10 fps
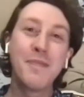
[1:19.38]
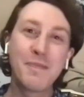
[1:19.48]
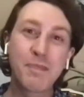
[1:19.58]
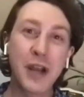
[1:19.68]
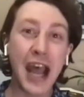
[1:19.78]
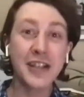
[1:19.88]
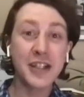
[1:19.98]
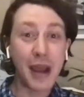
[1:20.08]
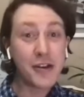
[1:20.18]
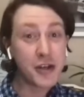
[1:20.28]
But as you
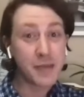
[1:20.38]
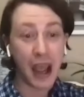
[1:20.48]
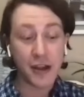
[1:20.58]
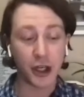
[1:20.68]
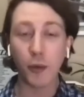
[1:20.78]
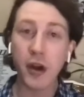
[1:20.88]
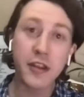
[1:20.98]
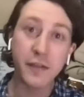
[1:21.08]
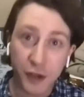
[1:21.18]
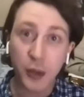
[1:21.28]
mentioned, man, you're one of the
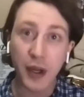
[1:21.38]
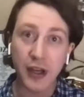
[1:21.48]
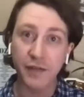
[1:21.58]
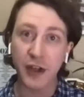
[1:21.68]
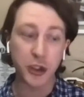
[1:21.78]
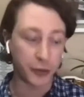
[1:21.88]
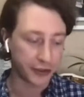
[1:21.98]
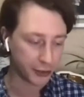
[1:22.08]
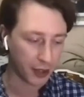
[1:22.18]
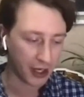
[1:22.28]
few individuals,
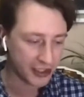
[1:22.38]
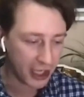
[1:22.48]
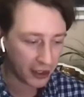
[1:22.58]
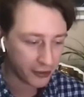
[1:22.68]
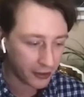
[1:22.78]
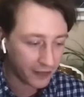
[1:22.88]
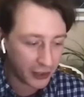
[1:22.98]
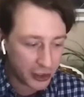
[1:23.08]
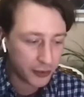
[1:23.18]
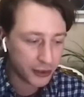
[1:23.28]
as well as the other
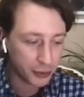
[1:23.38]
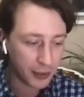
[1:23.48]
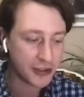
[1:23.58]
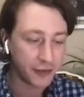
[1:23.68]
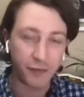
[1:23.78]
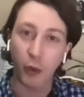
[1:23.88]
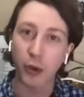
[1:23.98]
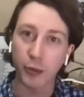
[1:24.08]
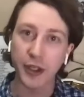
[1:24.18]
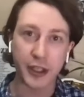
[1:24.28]
individuals who wrestle for
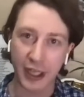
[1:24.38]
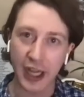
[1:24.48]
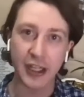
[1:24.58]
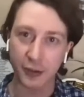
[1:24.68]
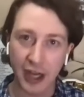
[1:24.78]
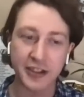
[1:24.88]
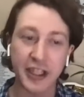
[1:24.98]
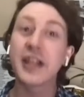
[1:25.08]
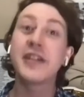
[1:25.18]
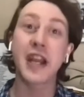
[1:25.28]
Real Canadian Wrestling,
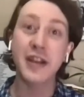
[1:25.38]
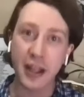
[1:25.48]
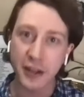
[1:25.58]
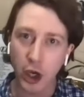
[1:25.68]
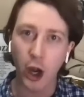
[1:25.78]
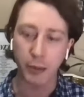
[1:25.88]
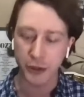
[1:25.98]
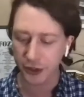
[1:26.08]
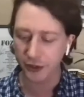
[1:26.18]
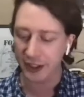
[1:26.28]
that did get the
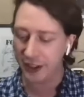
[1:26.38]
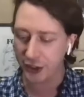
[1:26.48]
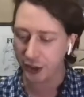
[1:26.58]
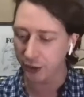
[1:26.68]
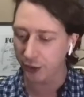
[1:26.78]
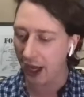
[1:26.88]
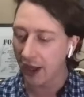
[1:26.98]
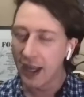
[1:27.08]
opportunity to